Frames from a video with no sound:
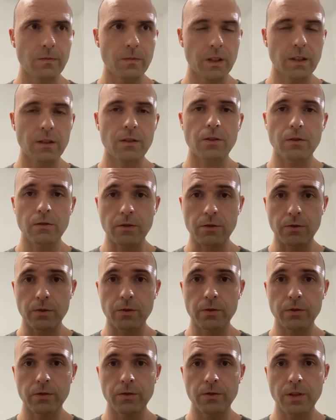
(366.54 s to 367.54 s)
It's also
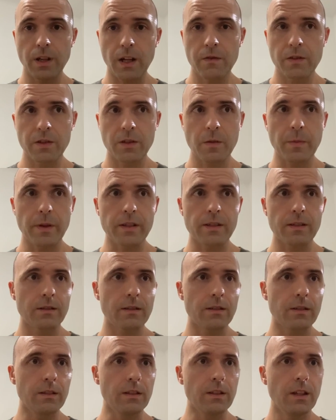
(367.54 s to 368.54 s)
good to have the
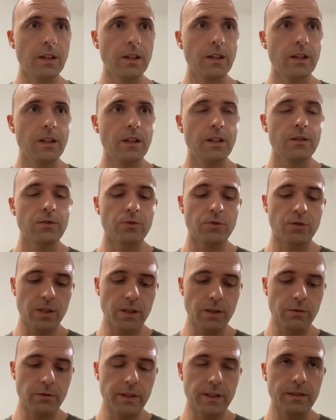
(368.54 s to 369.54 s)
capacity to
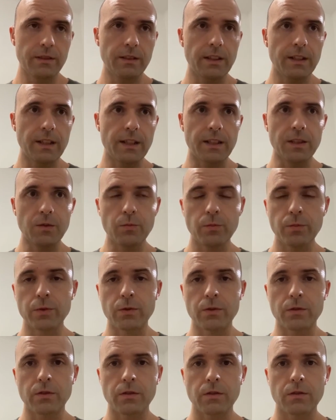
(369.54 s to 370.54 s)
generate data
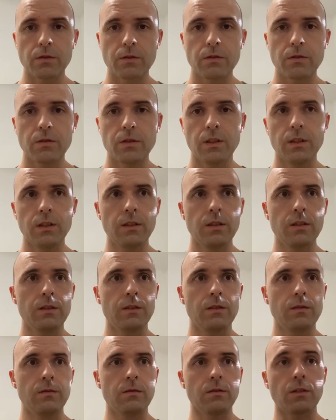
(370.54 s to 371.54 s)
input
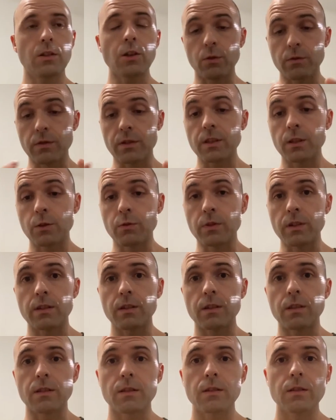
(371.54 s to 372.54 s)
and code
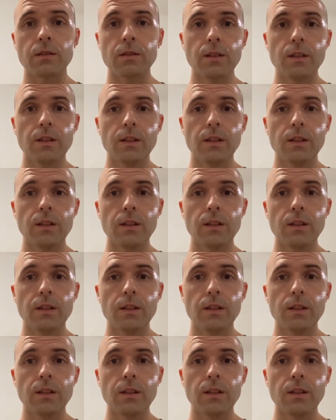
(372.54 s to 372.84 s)
sequences